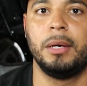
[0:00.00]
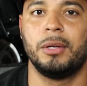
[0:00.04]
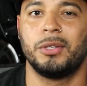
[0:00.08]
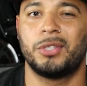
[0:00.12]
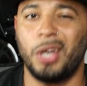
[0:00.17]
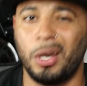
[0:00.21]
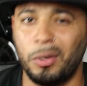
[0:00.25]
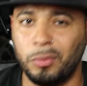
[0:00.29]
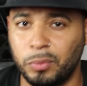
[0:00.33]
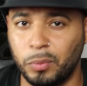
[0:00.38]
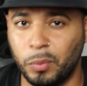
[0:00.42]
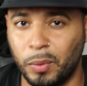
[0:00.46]

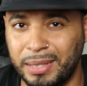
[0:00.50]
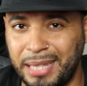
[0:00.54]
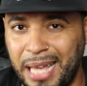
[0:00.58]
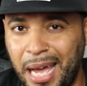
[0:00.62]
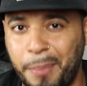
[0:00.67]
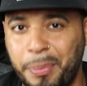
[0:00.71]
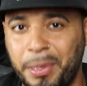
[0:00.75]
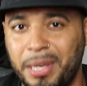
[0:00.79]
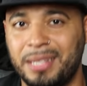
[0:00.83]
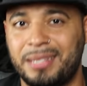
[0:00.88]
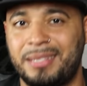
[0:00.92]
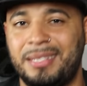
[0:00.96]
So with
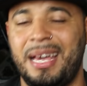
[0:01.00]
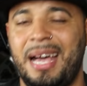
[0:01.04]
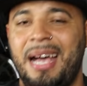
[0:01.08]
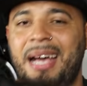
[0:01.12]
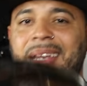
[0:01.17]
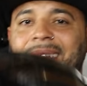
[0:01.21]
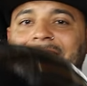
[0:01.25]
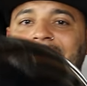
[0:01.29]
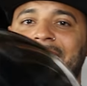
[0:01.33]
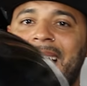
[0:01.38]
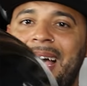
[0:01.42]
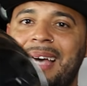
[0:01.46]
that being
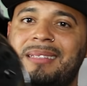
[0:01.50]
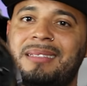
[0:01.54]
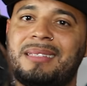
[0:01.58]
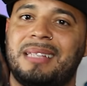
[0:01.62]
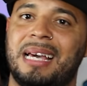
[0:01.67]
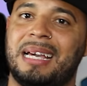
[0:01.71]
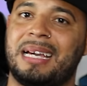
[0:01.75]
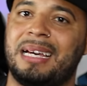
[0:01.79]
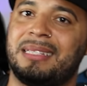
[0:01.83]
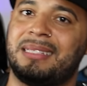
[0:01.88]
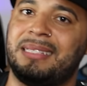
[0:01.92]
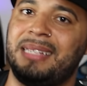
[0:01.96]
said, yes,
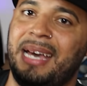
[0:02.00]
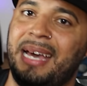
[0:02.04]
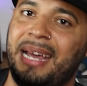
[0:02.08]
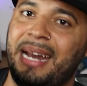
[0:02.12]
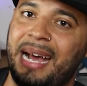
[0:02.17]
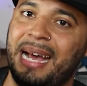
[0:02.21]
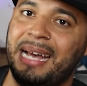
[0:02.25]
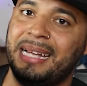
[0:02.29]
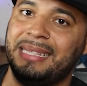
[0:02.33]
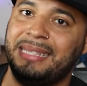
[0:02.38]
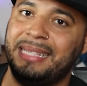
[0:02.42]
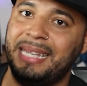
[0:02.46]
like I
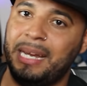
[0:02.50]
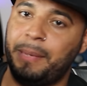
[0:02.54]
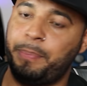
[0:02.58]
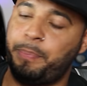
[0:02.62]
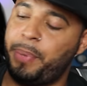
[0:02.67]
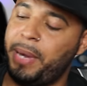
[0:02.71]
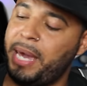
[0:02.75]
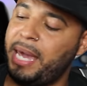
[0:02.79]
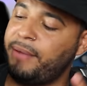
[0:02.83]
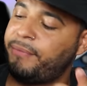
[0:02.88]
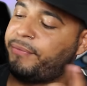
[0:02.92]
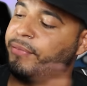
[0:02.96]
said, I
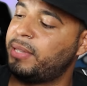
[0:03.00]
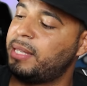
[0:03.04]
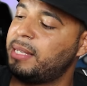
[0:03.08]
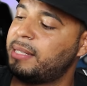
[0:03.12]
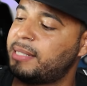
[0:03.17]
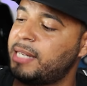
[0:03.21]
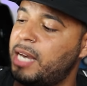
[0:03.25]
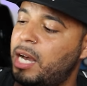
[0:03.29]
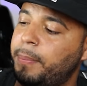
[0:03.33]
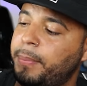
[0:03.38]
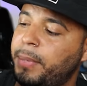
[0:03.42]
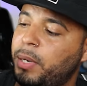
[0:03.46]
did pay for
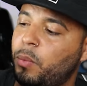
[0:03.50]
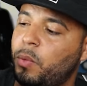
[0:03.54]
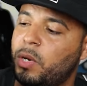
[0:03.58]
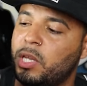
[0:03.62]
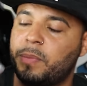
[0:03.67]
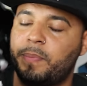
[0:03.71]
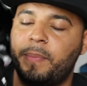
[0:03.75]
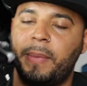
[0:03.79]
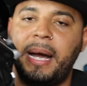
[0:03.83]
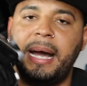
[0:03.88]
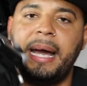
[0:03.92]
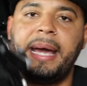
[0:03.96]
this helmet
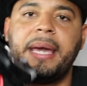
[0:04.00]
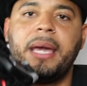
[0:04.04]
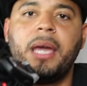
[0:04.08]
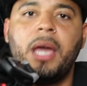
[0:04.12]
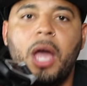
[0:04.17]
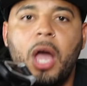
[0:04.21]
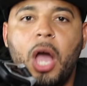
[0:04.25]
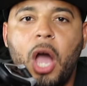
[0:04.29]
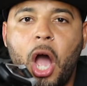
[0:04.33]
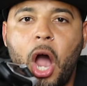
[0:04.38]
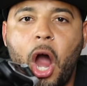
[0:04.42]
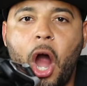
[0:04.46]
with my
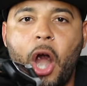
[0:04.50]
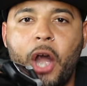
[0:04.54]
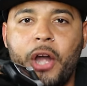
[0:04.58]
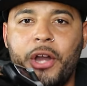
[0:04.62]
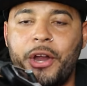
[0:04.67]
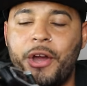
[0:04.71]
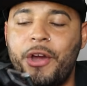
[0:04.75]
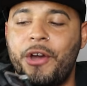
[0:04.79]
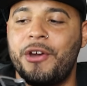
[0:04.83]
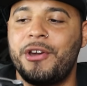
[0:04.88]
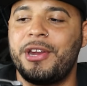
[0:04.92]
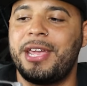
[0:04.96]

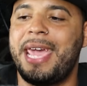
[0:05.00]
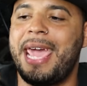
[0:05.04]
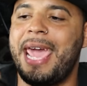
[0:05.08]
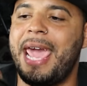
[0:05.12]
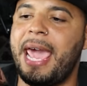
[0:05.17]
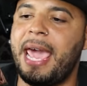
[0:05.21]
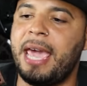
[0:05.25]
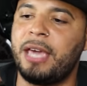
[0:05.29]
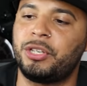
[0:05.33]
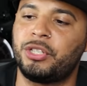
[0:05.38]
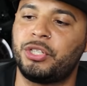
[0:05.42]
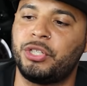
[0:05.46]
hard-earned
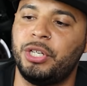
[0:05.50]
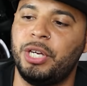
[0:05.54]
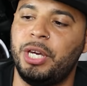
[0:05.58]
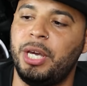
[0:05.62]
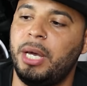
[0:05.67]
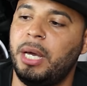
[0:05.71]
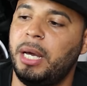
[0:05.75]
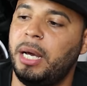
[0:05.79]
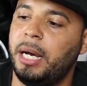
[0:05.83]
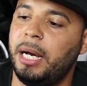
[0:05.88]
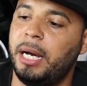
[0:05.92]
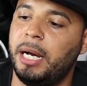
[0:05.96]
cash.
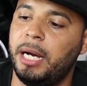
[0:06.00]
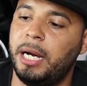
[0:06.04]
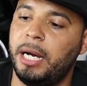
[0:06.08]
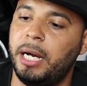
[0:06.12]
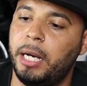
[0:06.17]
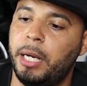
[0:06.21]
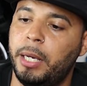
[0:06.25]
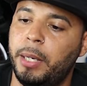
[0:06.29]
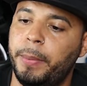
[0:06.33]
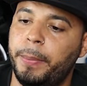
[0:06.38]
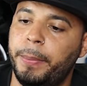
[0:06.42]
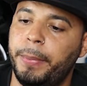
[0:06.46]

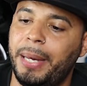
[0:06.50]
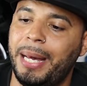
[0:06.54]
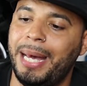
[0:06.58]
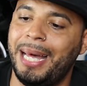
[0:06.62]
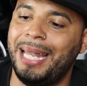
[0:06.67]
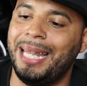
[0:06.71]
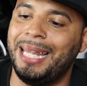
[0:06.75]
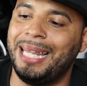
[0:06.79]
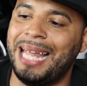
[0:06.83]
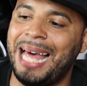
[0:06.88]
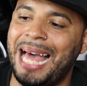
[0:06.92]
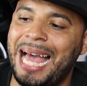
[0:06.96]
A
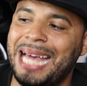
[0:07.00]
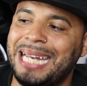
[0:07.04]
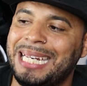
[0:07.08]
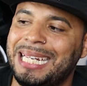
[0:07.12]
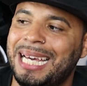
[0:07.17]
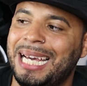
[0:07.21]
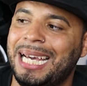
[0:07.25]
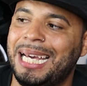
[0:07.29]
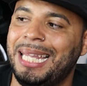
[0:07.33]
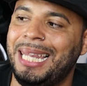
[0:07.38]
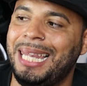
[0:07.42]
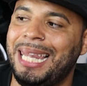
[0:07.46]

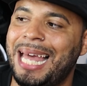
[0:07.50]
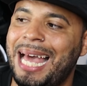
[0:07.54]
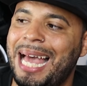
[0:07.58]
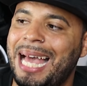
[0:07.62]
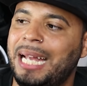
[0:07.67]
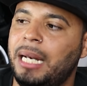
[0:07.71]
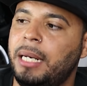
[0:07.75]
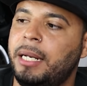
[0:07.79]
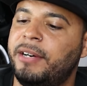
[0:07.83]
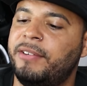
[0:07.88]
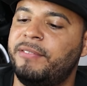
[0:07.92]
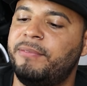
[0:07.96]

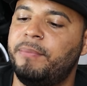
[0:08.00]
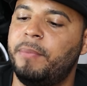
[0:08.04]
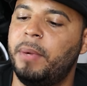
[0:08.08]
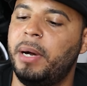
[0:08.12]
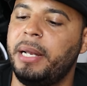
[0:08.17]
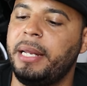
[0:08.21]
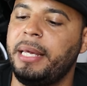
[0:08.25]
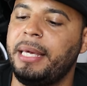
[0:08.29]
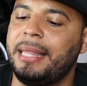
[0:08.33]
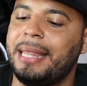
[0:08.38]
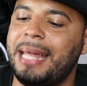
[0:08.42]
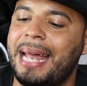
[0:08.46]
lot of
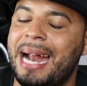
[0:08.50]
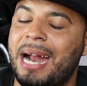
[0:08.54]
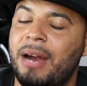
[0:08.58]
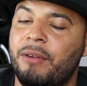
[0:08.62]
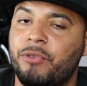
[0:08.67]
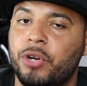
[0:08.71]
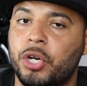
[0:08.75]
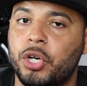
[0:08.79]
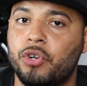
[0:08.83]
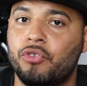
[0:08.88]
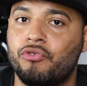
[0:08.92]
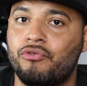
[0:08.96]
money that I
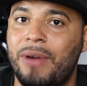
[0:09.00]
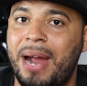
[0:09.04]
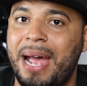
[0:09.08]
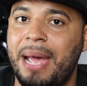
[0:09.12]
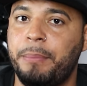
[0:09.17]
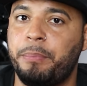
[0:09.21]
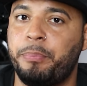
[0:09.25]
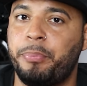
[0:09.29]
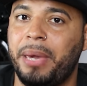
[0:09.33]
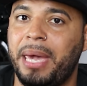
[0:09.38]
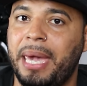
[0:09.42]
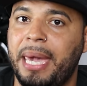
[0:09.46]

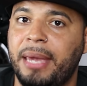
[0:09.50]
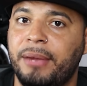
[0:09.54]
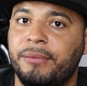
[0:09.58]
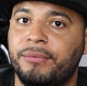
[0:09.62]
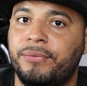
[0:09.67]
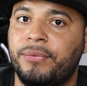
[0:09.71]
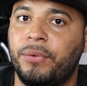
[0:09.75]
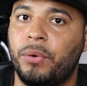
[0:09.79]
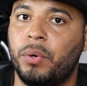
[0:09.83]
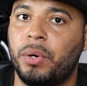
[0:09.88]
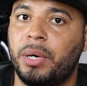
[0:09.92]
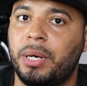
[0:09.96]
regret paying
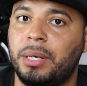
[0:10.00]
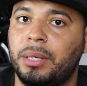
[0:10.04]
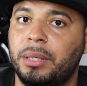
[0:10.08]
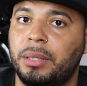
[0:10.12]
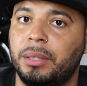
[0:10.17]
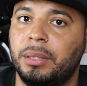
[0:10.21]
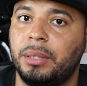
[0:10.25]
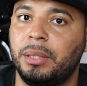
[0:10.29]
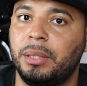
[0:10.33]
for.